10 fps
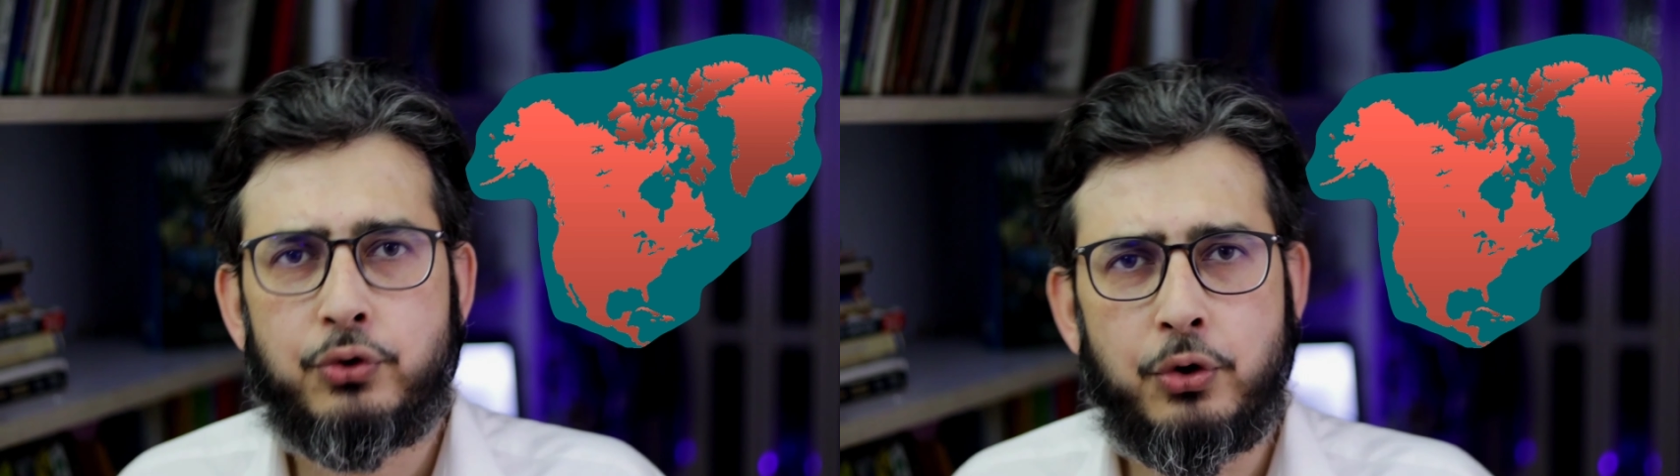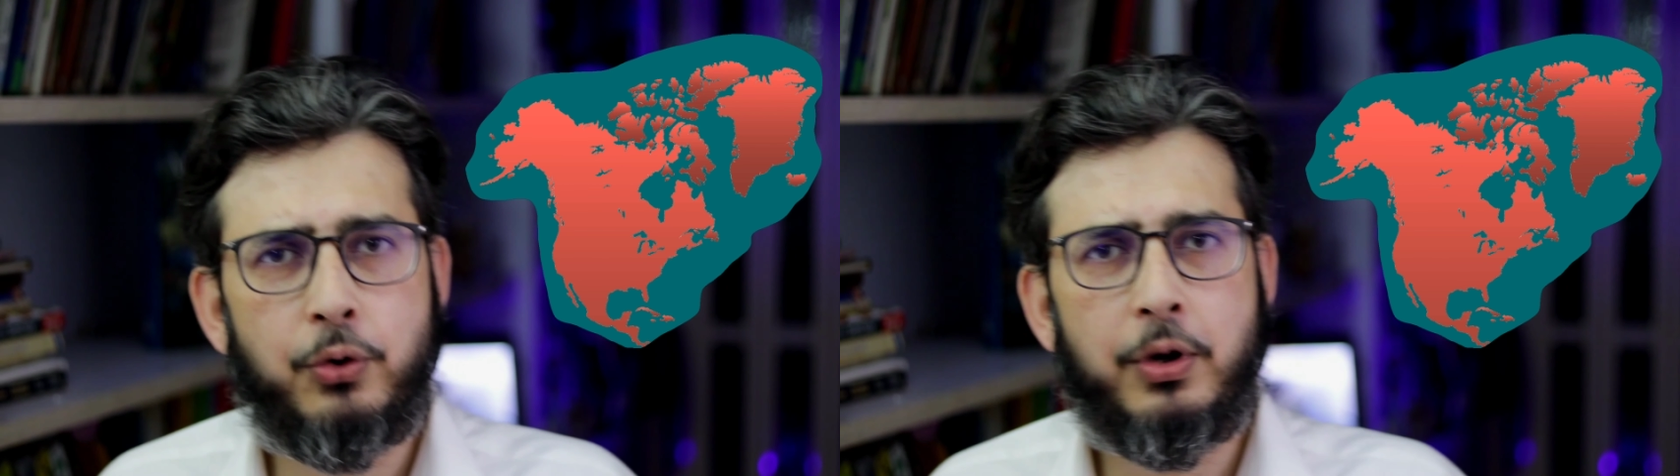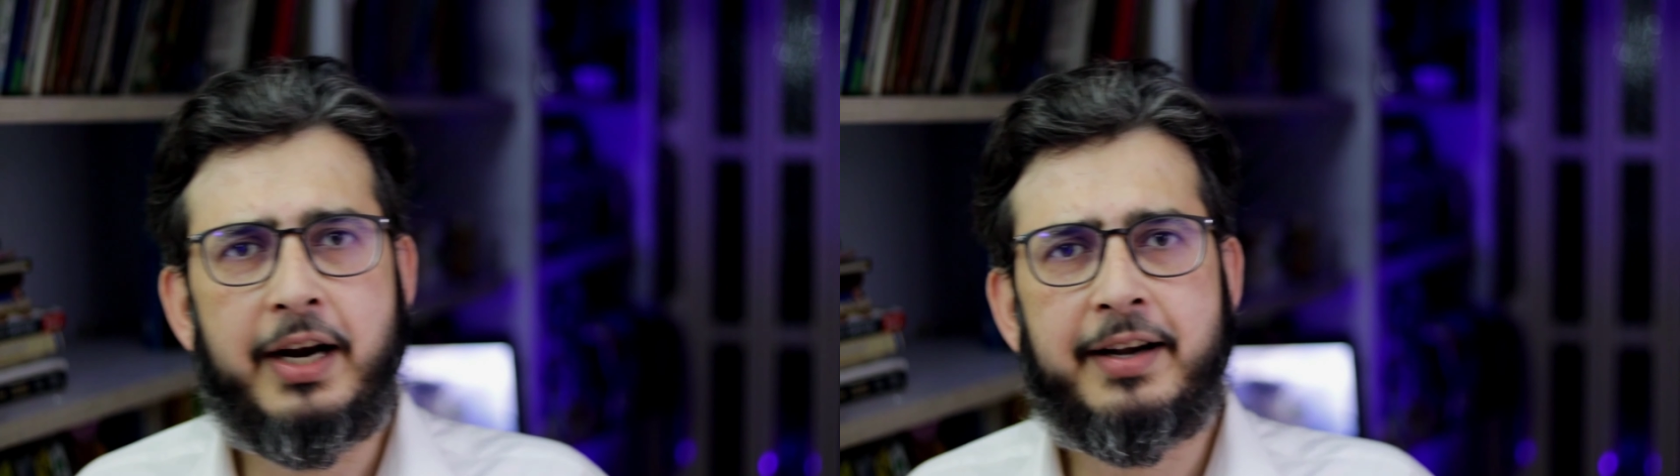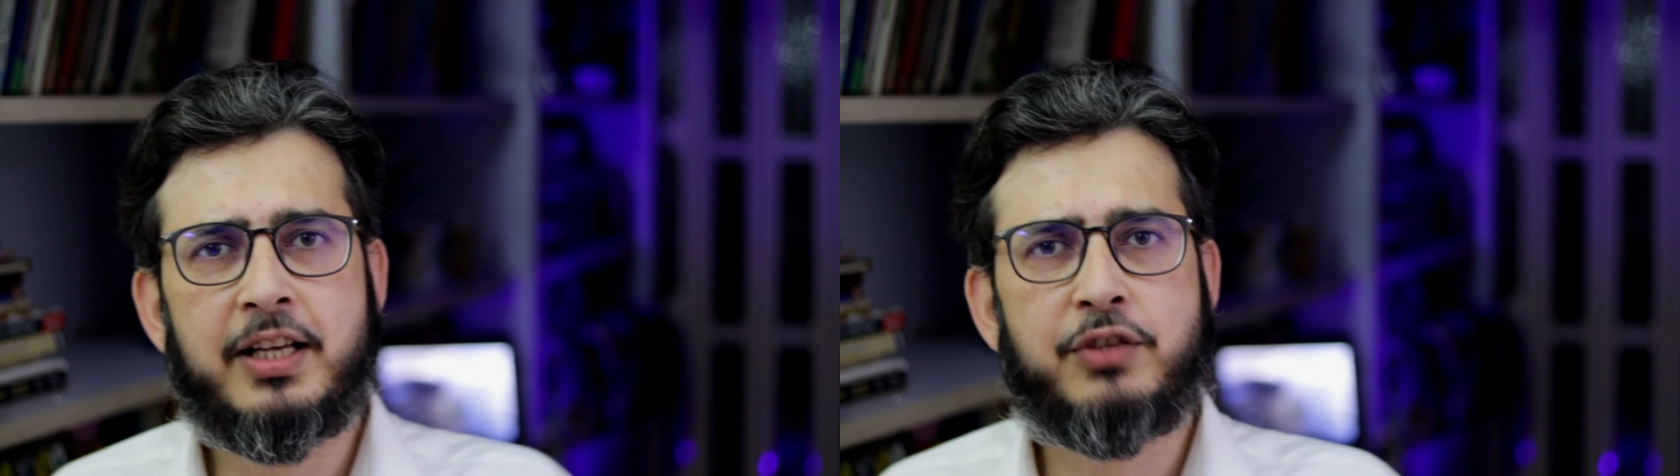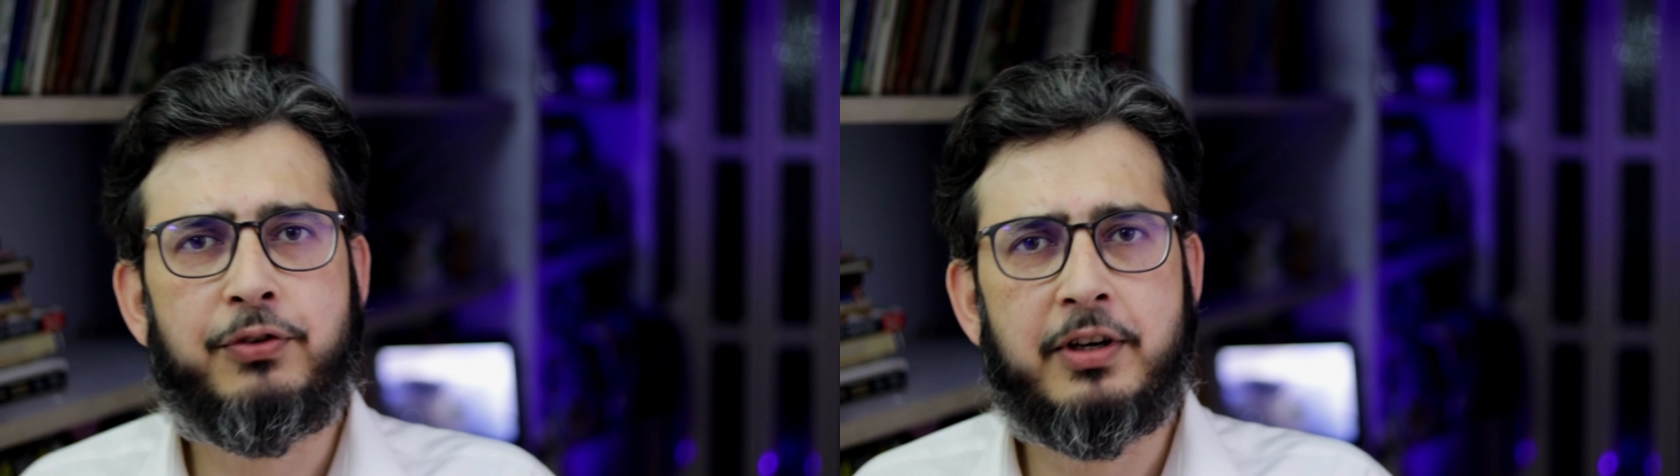So let
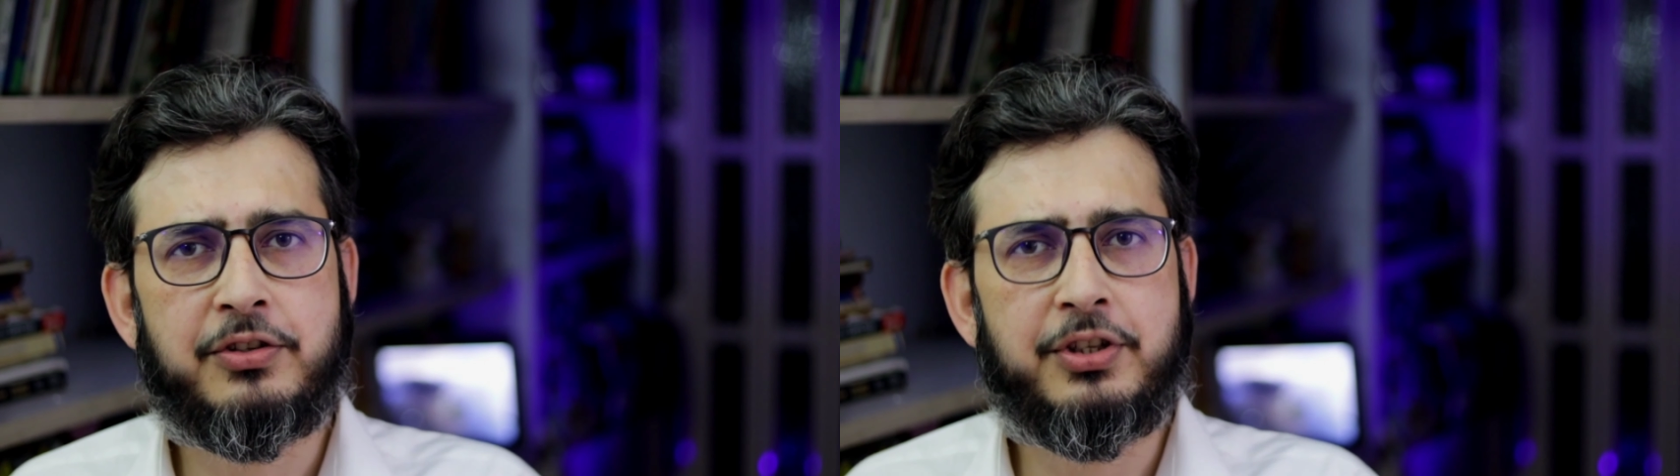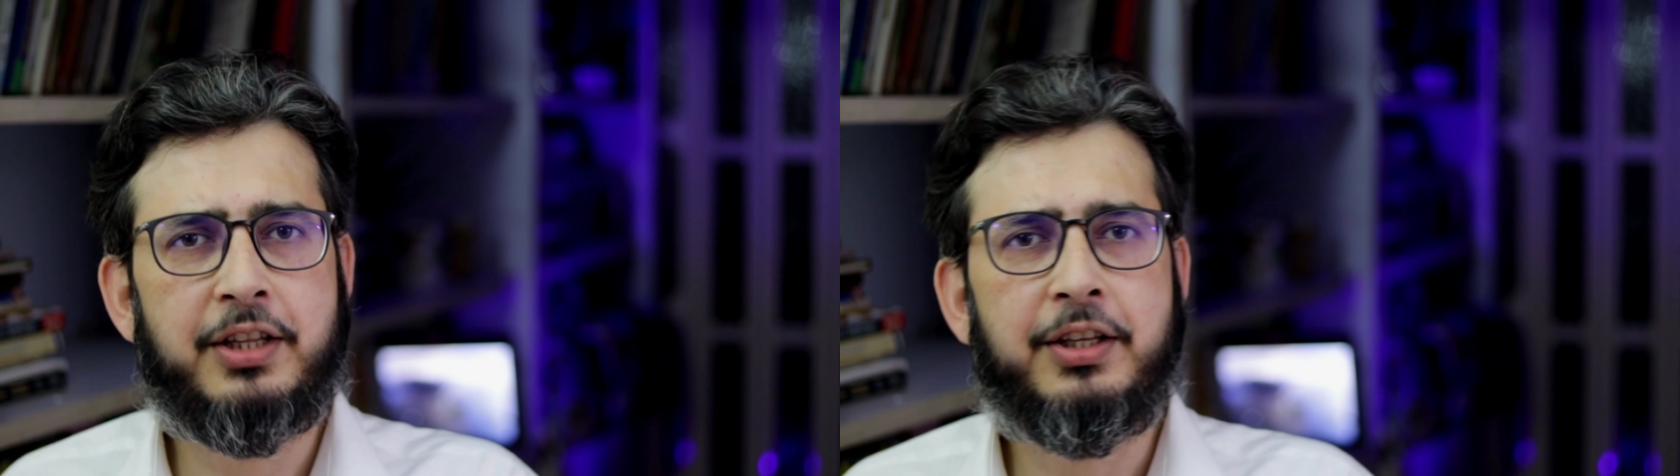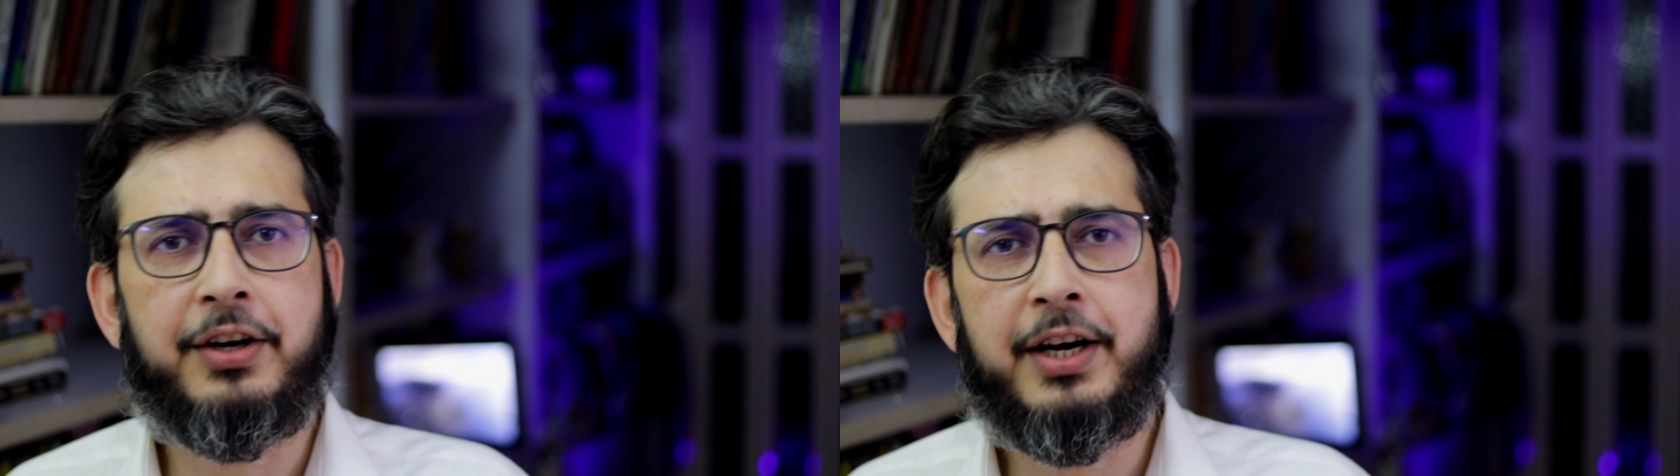us first see the